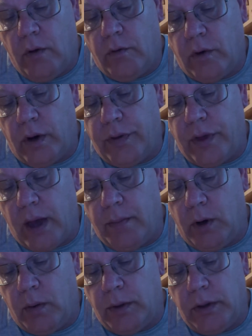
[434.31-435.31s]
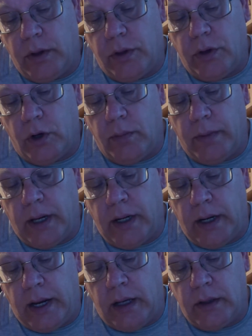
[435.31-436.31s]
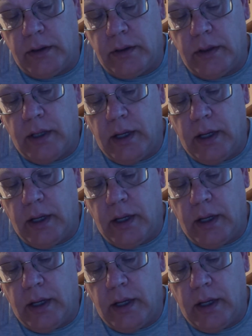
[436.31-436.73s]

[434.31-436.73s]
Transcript: for at that moment the third man announced,